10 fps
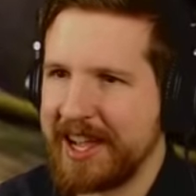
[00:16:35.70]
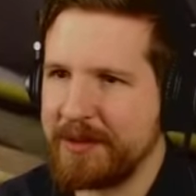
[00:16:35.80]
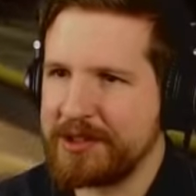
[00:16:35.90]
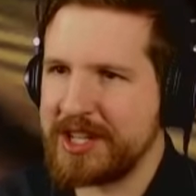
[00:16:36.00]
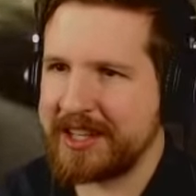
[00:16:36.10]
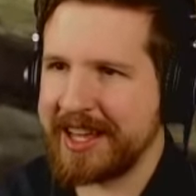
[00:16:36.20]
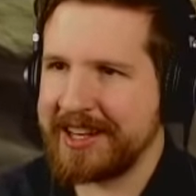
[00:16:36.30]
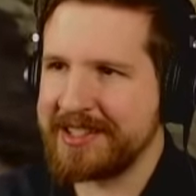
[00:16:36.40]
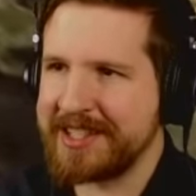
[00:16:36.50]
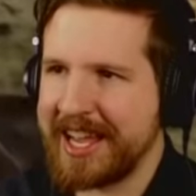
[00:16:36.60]
we'll check that
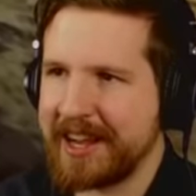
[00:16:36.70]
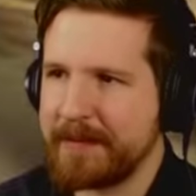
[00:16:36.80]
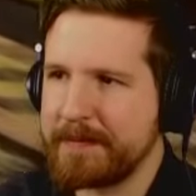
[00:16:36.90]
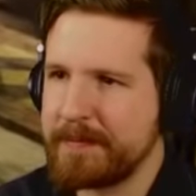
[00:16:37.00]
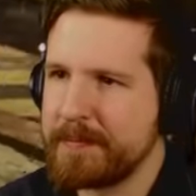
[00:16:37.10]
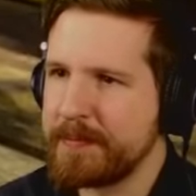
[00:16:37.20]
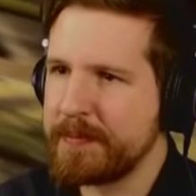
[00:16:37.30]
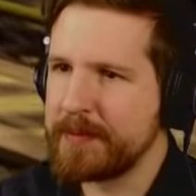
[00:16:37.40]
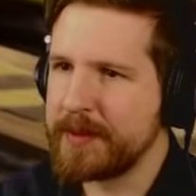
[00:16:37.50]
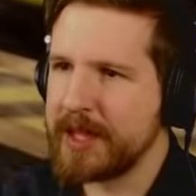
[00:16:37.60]
in a sec.
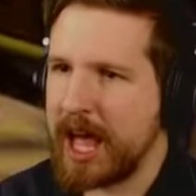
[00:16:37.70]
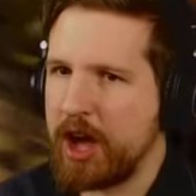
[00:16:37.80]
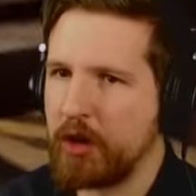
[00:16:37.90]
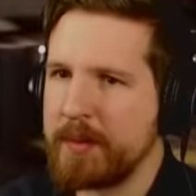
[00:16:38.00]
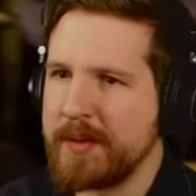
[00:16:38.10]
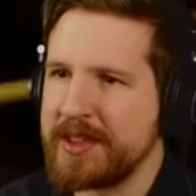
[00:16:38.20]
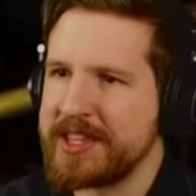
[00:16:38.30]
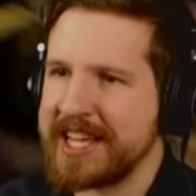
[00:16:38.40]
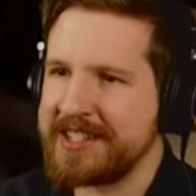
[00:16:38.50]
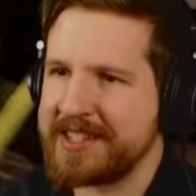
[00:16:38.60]
I'll remember that
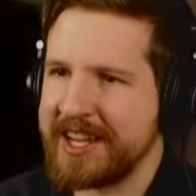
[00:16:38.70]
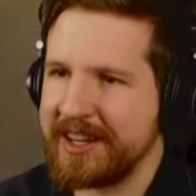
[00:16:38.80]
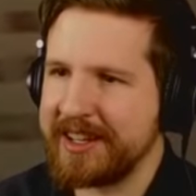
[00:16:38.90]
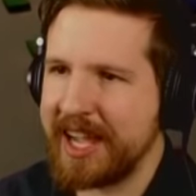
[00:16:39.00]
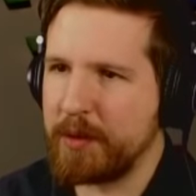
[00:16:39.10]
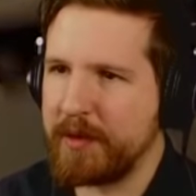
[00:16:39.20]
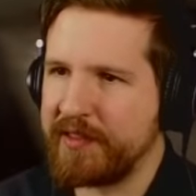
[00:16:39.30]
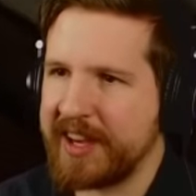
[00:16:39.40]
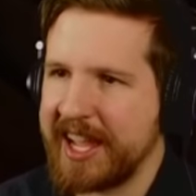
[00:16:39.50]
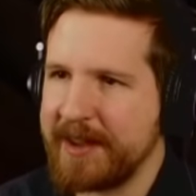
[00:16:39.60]
that's there. I won't
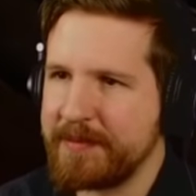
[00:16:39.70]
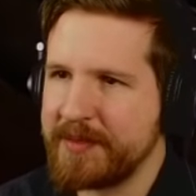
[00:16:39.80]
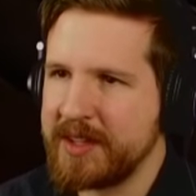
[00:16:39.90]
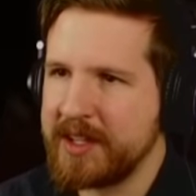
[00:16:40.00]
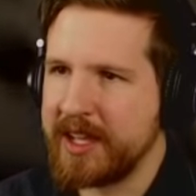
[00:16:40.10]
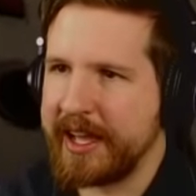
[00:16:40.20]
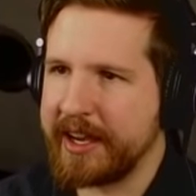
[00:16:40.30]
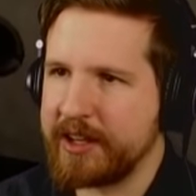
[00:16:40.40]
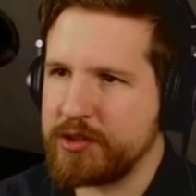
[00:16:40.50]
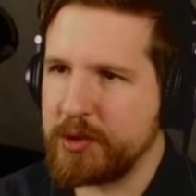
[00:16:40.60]
forget. A
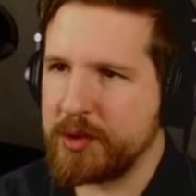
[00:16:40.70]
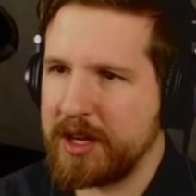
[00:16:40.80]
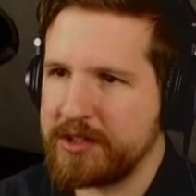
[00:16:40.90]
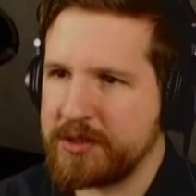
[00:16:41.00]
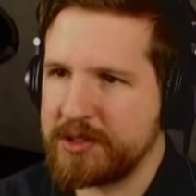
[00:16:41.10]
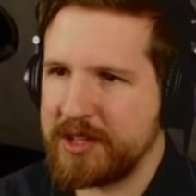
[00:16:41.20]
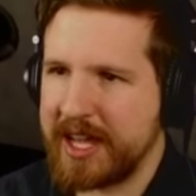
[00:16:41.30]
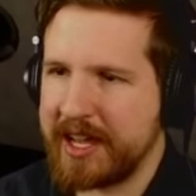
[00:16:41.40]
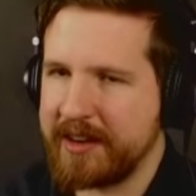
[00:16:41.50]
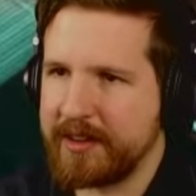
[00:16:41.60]
control console
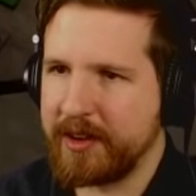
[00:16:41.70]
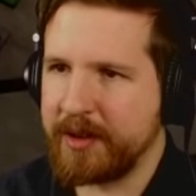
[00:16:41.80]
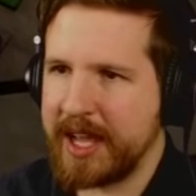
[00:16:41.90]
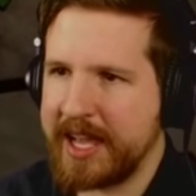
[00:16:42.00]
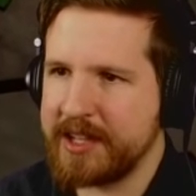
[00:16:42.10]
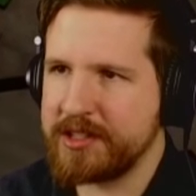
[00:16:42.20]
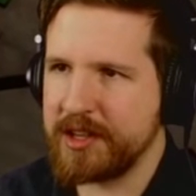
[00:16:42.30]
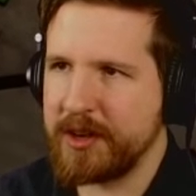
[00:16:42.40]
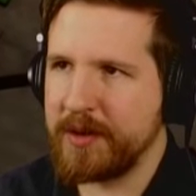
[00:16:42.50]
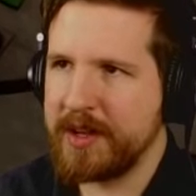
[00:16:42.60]
slot. Okay,
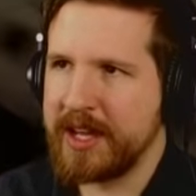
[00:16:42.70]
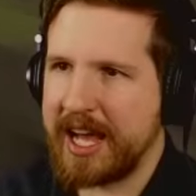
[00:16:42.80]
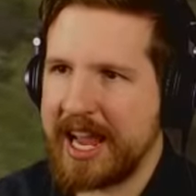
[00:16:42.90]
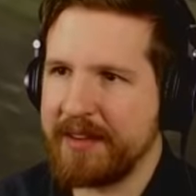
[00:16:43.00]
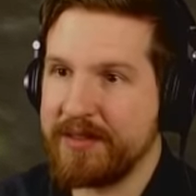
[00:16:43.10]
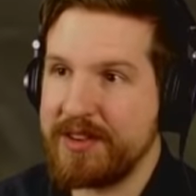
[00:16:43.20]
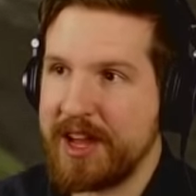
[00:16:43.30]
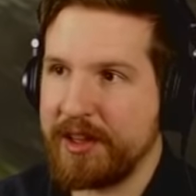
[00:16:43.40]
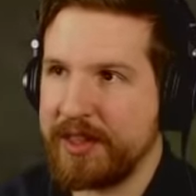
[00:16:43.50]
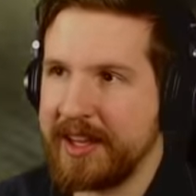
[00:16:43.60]
so I have
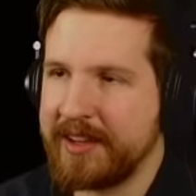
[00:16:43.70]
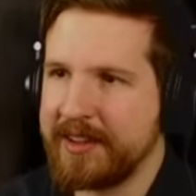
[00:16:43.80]
nothing.